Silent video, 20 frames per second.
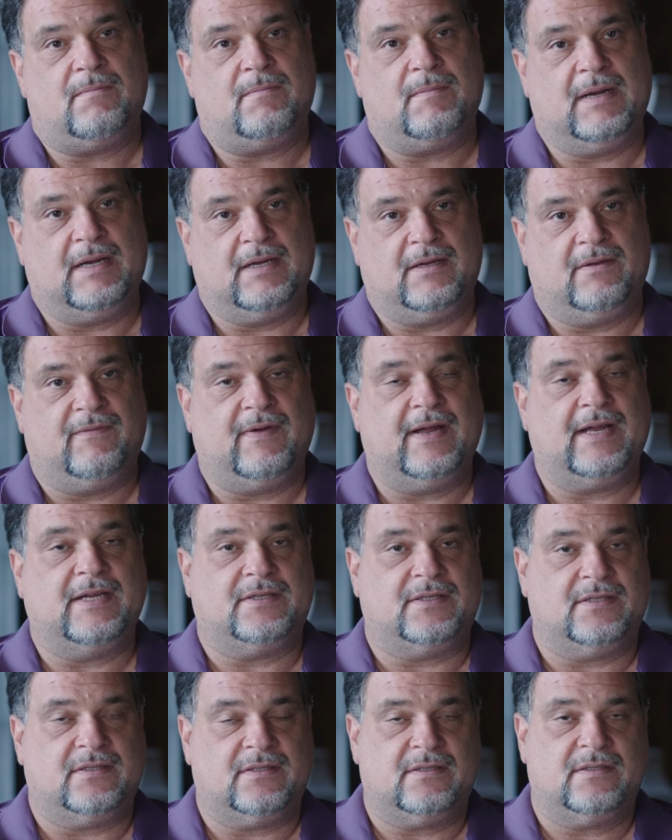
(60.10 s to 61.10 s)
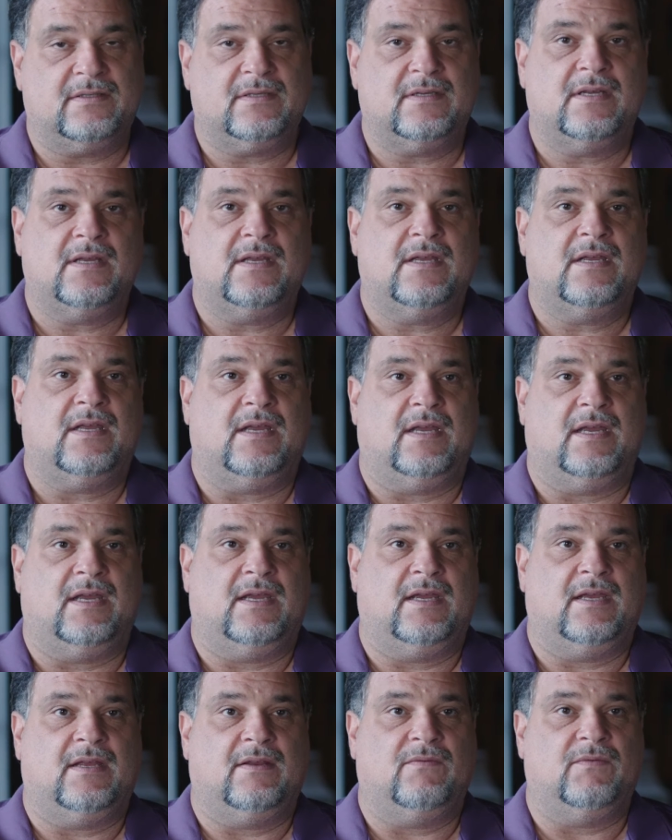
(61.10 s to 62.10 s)
many devices,
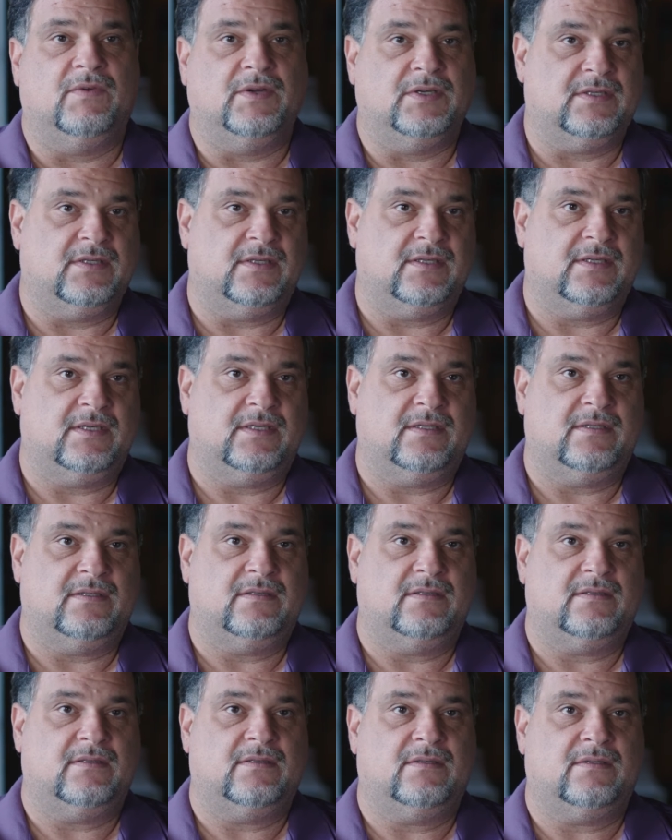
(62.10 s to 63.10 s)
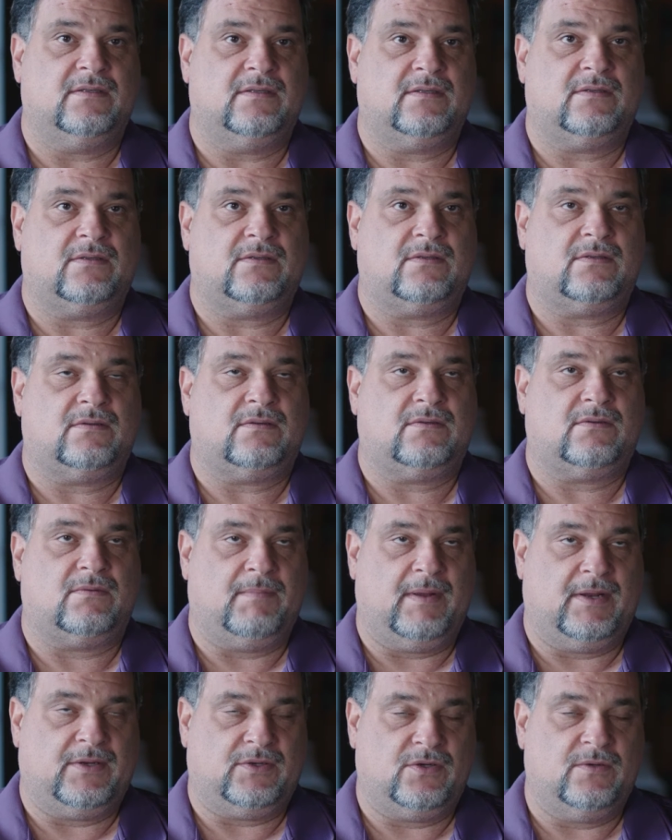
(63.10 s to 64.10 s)
and recently,
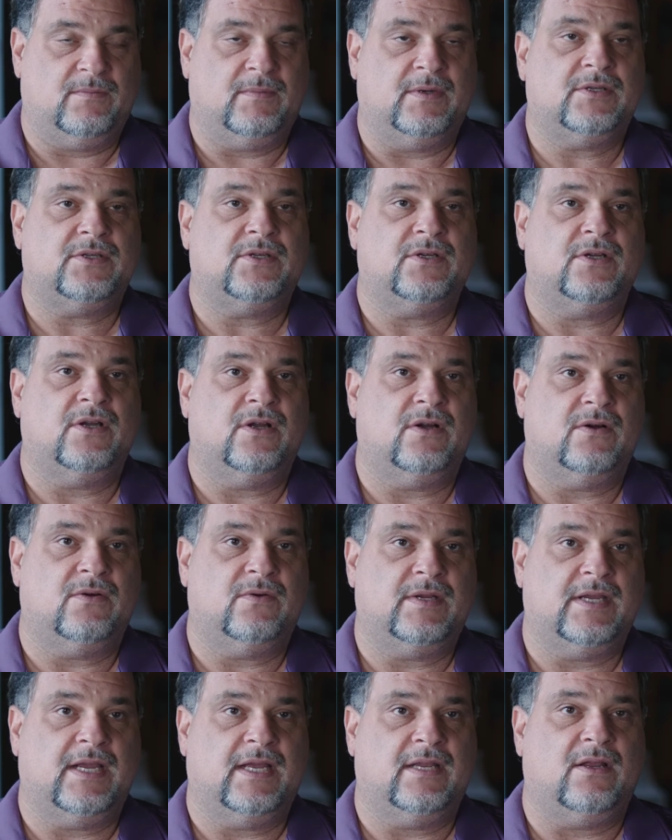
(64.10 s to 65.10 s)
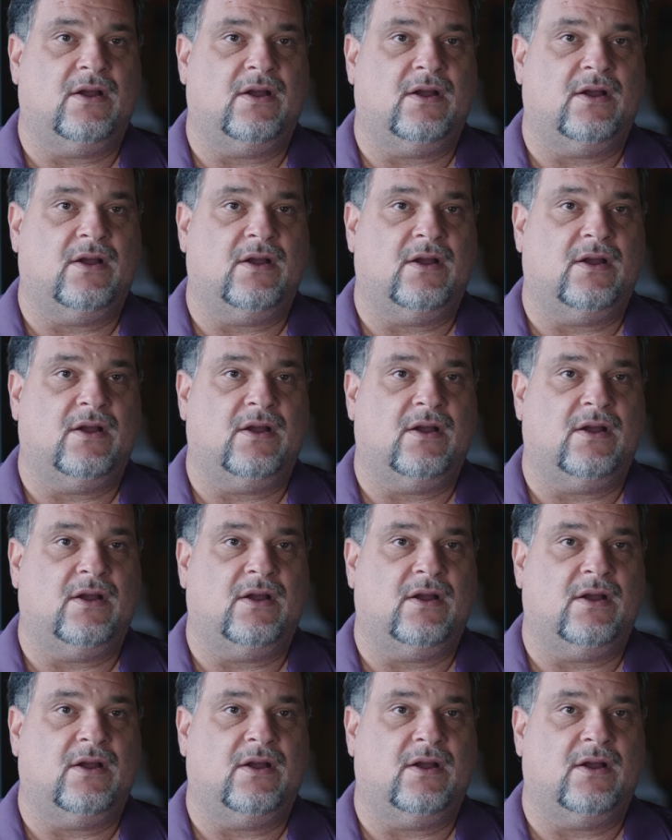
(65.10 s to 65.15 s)
about 2 months ago, he